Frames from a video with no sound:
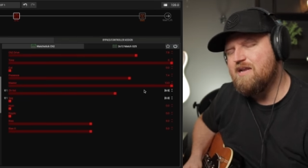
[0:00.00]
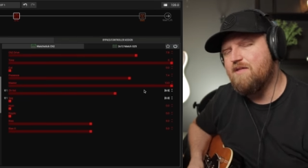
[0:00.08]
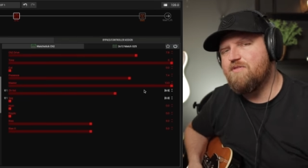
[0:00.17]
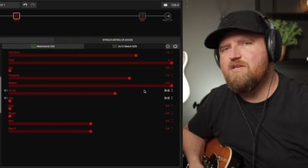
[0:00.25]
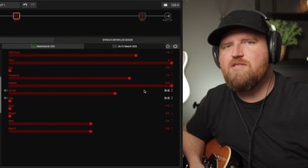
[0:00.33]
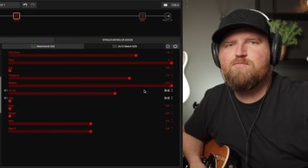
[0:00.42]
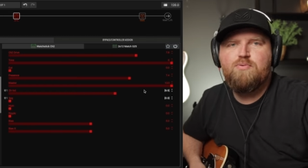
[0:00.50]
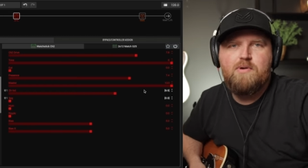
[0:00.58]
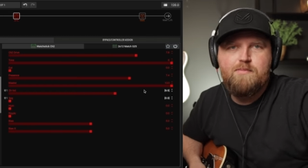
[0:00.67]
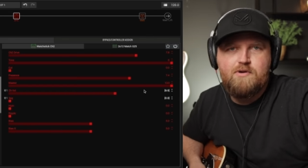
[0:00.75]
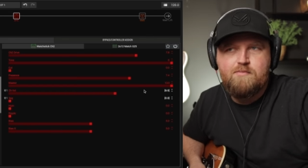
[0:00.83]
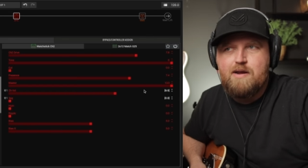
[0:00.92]
Now this
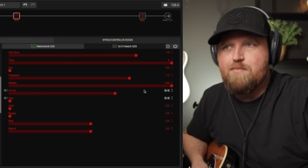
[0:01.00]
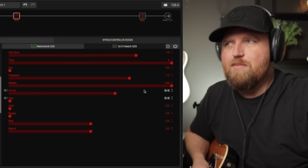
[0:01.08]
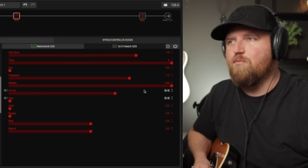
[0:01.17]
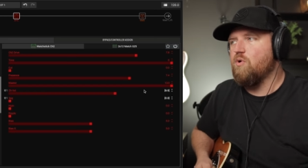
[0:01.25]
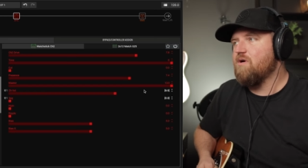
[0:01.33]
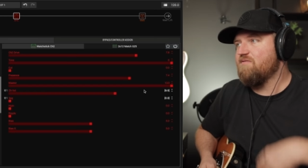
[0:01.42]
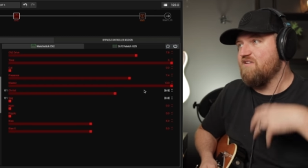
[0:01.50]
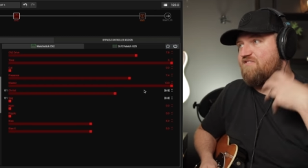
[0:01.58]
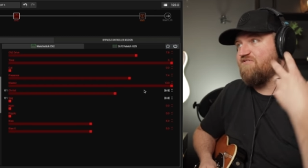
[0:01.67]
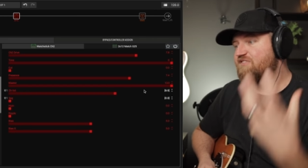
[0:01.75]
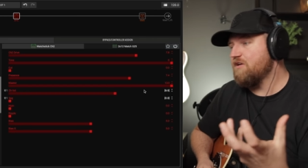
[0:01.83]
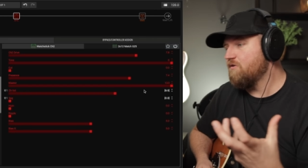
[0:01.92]
parameter might be more of a
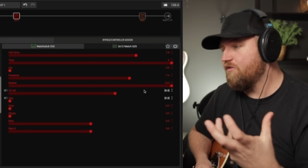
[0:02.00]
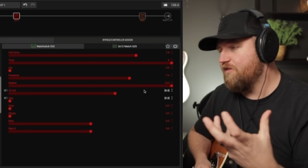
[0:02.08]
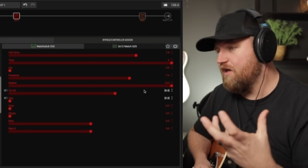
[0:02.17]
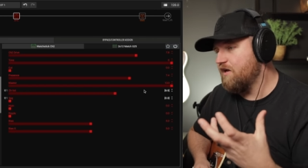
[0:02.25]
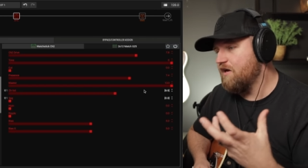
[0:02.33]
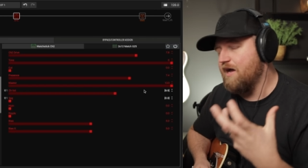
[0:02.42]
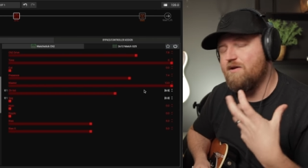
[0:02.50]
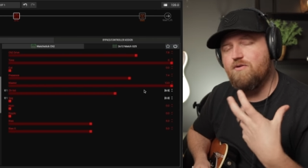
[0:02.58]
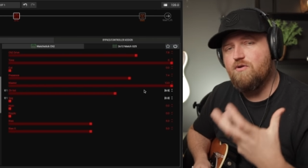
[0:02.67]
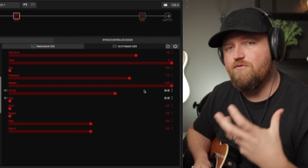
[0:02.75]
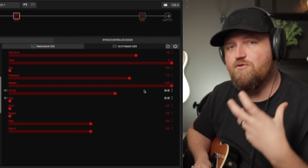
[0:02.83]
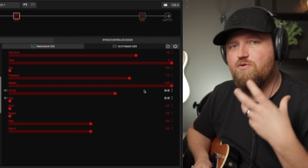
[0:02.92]
feel thing. I
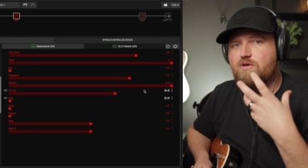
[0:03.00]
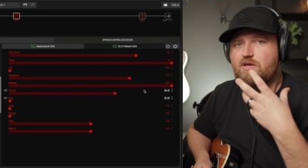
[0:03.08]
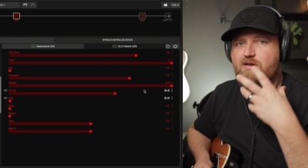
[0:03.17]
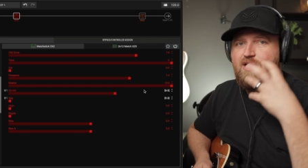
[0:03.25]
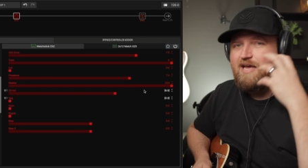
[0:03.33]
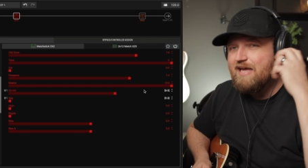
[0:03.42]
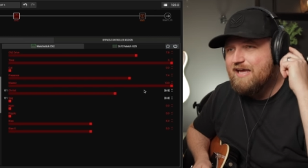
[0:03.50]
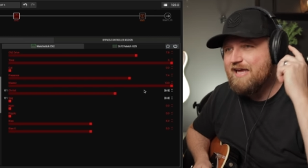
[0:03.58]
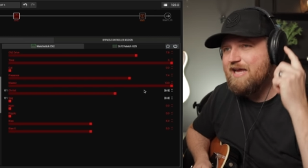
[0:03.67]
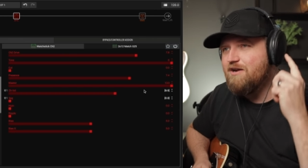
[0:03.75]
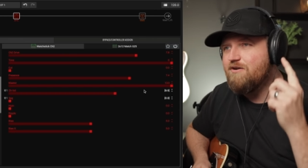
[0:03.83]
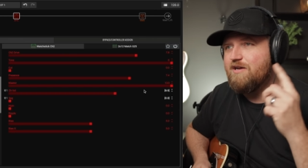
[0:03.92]
don't know if you can
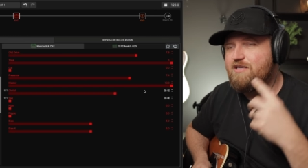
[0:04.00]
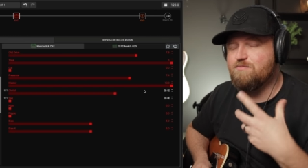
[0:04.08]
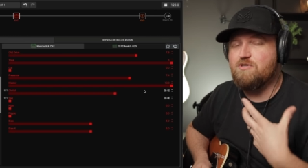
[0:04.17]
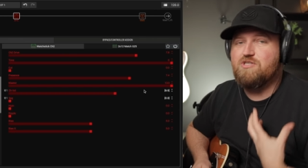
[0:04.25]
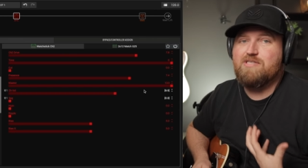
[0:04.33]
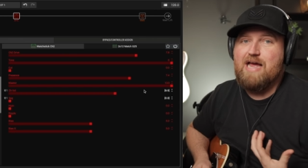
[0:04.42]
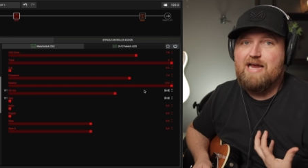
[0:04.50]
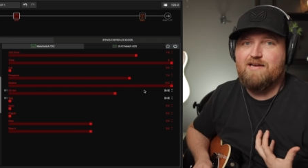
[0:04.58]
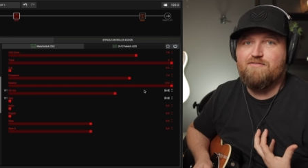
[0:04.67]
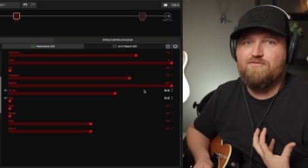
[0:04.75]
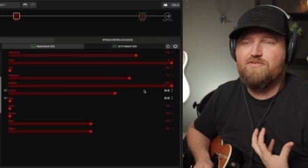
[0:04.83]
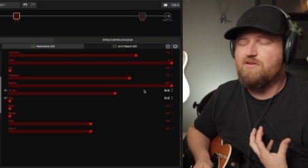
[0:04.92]
hear it as much as I
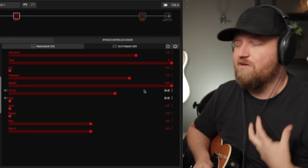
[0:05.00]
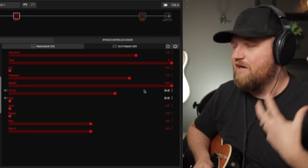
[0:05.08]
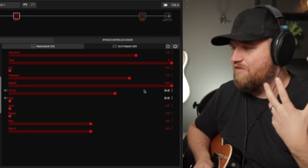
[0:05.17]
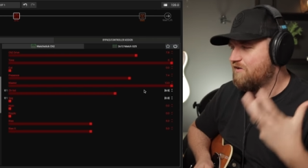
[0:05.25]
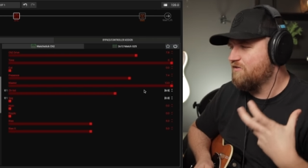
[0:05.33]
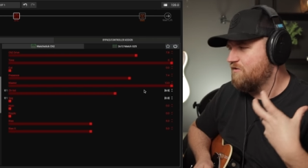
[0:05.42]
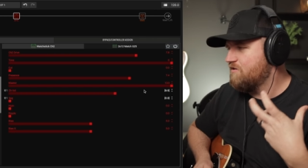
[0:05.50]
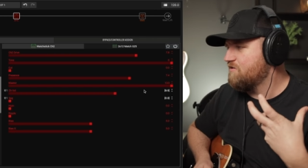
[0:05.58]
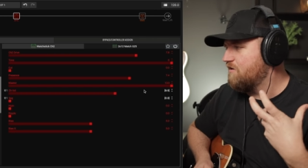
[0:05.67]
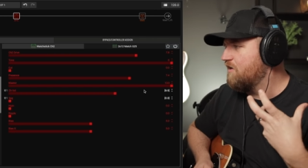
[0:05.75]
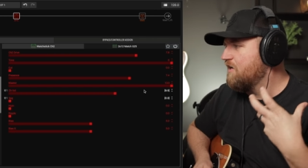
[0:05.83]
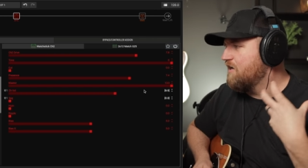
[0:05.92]
can feel it. I think there is
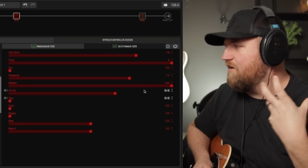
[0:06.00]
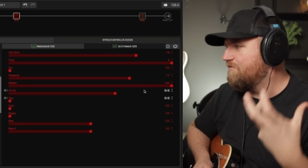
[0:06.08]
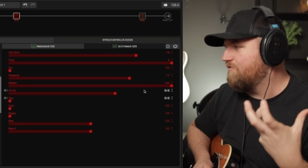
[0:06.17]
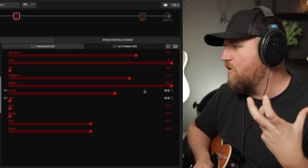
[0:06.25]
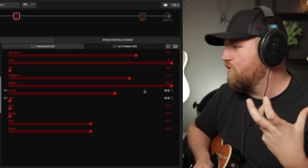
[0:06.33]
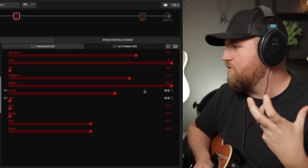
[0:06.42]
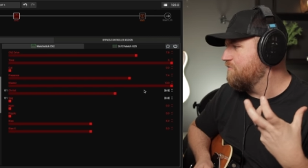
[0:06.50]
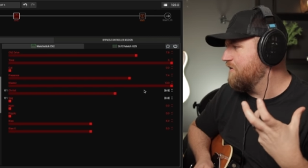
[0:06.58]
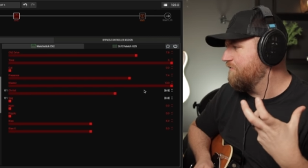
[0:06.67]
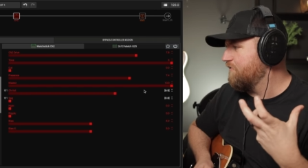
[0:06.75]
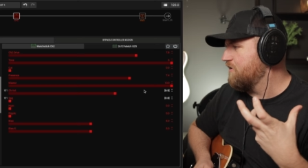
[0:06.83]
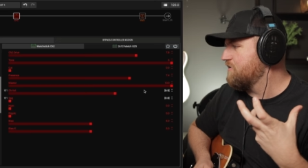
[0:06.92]
a, a volume
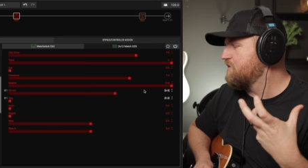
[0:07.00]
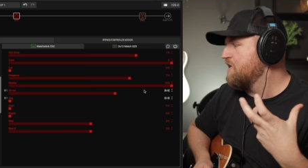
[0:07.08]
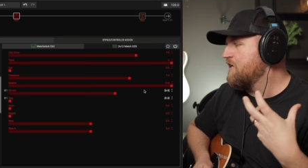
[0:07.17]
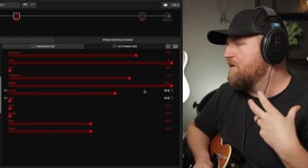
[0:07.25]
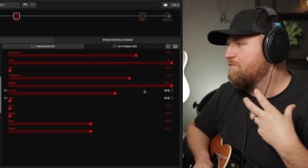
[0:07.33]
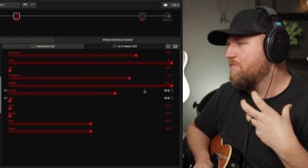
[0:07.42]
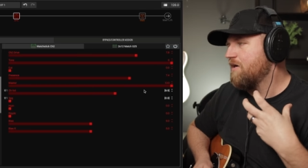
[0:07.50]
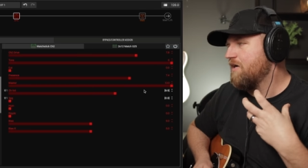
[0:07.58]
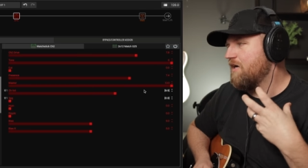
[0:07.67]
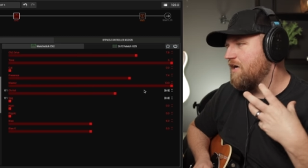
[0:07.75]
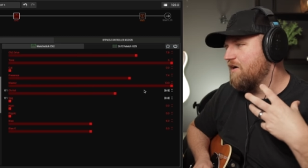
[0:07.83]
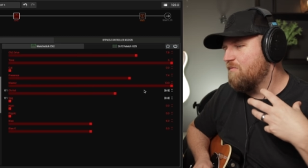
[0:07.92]
difference, but
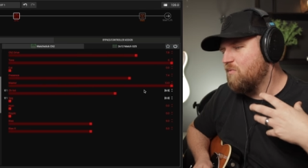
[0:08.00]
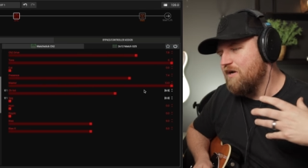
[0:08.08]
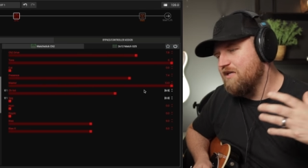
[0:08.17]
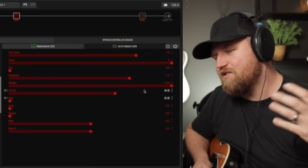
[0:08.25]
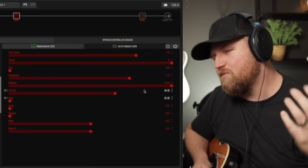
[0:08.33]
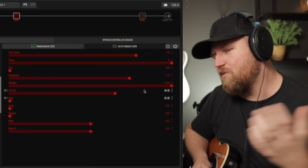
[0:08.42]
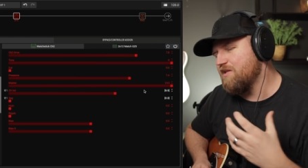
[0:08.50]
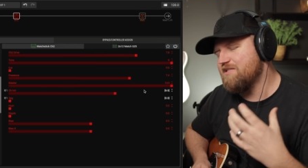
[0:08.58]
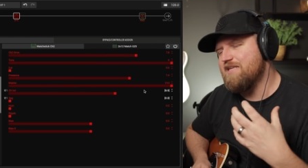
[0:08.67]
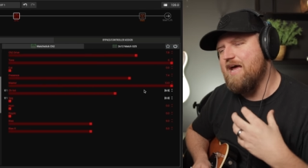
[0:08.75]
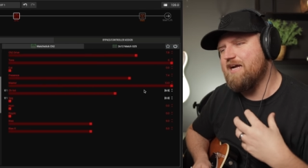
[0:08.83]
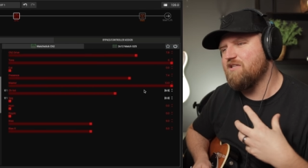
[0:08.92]
uh, when it's when the
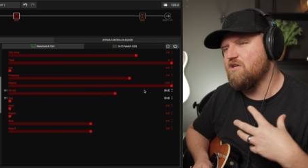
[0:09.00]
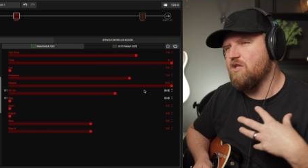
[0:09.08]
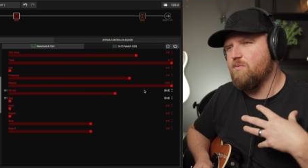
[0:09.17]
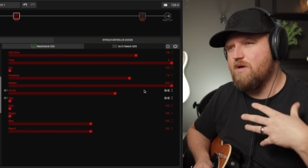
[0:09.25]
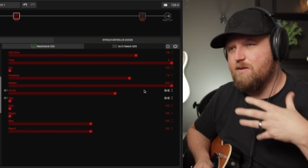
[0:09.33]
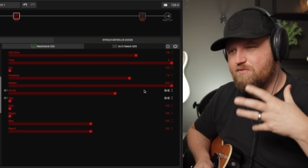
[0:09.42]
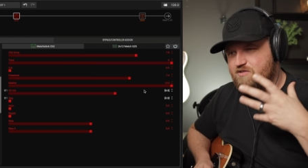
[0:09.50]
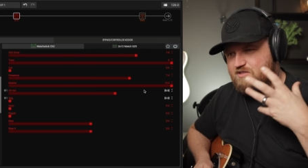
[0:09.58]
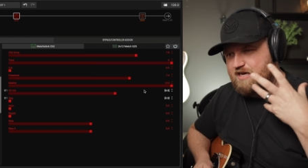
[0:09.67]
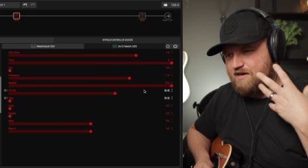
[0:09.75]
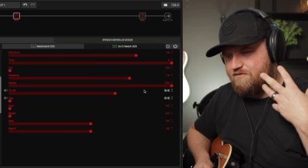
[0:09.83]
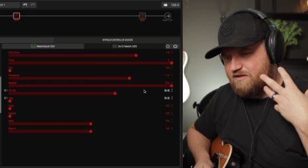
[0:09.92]
sag is all the way up, there's
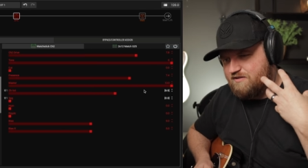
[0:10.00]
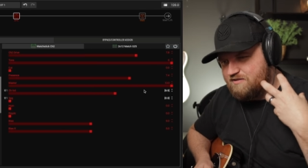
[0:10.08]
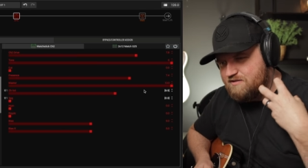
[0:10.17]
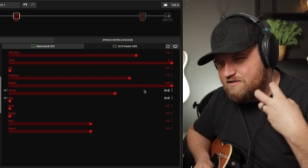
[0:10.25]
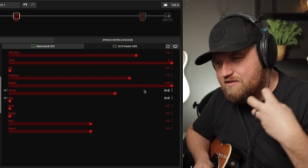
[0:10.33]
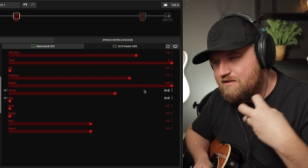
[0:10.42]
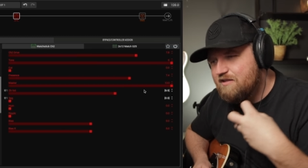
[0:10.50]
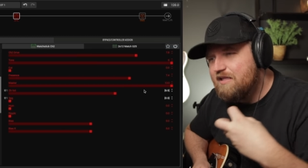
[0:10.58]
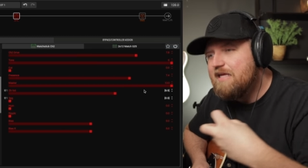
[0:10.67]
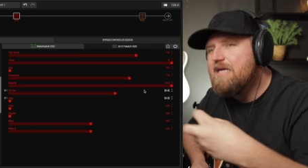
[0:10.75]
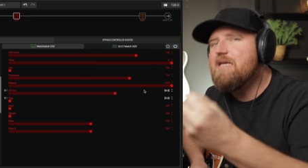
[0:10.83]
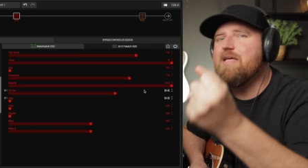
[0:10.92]
kind of like this
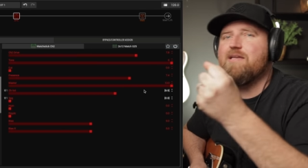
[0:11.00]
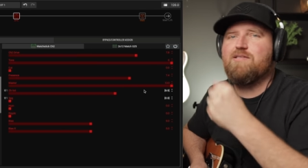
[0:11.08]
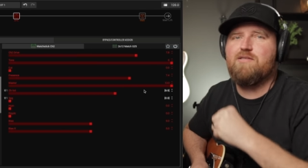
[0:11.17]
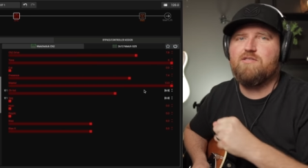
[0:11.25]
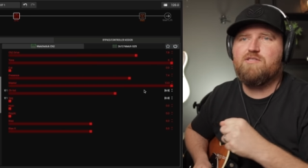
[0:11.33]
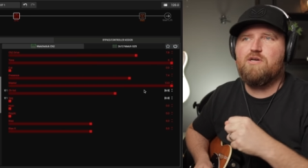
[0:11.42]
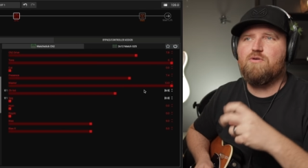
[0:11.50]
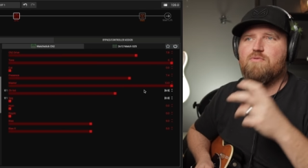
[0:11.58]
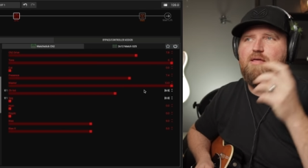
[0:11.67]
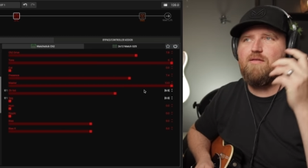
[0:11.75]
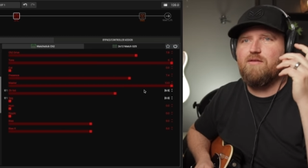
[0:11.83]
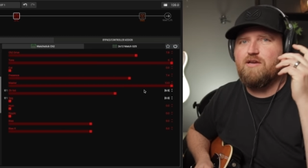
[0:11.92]
lead into the tone
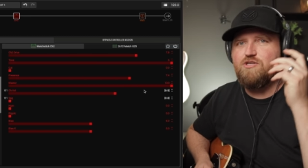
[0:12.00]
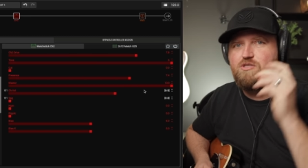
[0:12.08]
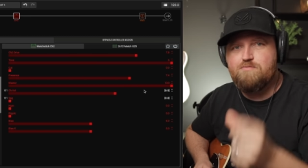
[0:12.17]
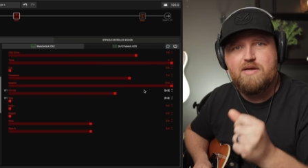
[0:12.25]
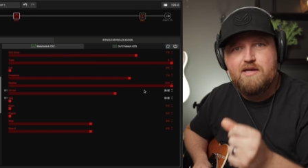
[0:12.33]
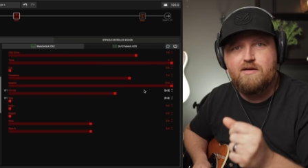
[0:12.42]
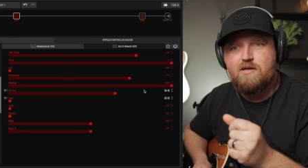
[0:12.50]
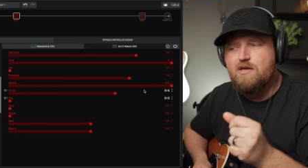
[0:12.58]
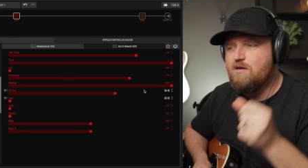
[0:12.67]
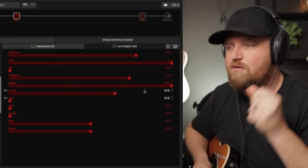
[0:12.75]
rather than it just being